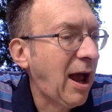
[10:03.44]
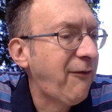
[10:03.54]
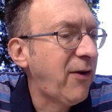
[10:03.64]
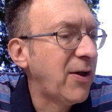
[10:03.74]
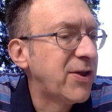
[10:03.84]
I
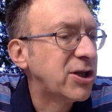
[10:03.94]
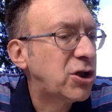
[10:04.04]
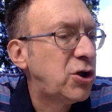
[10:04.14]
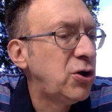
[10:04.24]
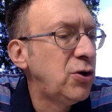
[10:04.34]
felt this
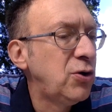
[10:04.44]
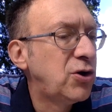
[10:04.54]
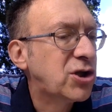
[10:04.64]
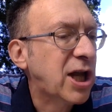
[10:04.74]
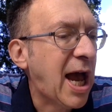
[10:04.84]

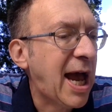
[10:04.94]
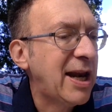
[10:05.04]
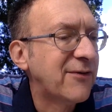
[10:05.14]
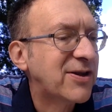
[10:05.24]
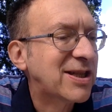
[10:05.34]
huge
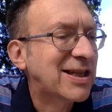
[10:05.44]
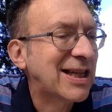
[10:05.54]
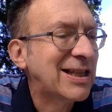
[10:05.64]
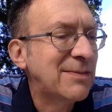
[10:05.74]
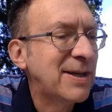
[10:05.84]
tide of
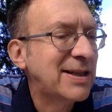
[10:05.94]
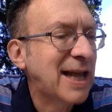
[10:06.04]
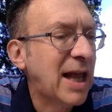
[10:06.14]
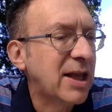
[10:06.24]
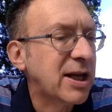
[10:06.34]

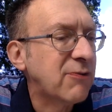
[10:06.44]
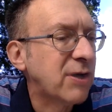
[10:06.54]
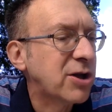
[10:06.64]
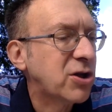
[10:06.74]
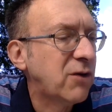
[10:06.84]
sentimentality
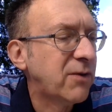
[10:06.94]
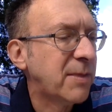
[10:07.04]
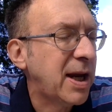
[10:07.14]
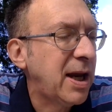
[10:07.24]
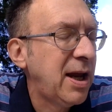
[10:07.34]
rush over
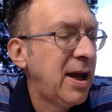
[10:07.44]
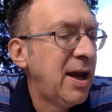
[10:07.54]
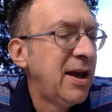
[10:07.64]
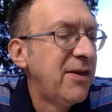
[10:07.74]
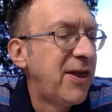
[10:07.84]
me.
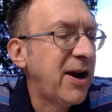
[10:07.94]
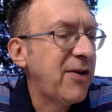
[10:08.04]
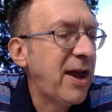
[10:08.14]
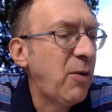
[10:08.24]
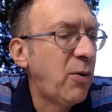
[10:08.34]

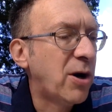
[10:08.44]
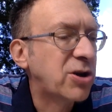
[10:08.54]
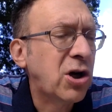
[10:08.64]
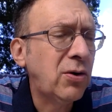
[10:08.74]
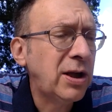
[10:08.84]
There they were,
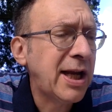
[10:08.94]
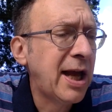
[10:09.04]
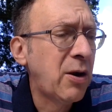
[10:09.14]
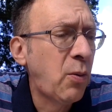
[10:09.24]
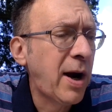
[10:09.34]
totally
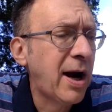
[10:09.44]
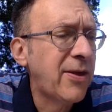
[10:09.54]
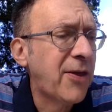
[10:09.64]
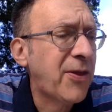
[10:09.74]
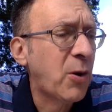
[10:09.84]
unaware
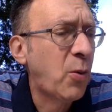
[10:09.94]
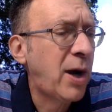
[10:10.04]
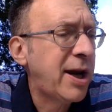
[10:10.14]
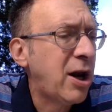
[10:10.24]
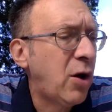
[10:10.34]
that their
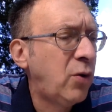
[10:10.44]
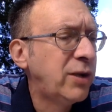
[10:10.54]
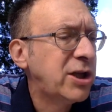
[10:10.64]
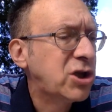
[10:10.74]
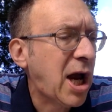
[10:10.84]
one and
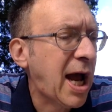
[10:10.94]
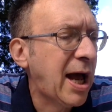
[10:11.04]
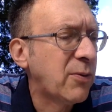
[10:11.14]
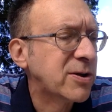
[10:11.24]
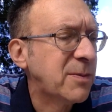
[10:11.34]
only
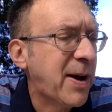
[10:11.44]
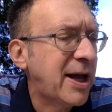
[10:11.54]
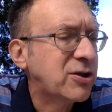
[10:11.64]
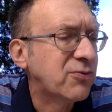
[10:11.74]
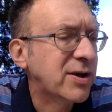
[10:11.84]
child was
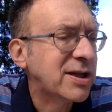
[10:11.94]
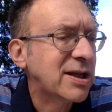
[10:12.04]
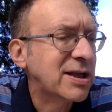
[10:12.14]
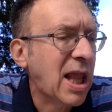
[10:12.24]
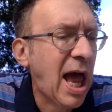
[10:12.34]
about to risk
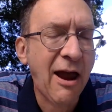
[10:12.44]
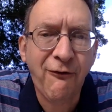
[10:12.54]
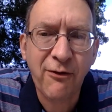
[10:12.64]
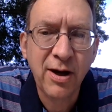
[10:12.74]
his life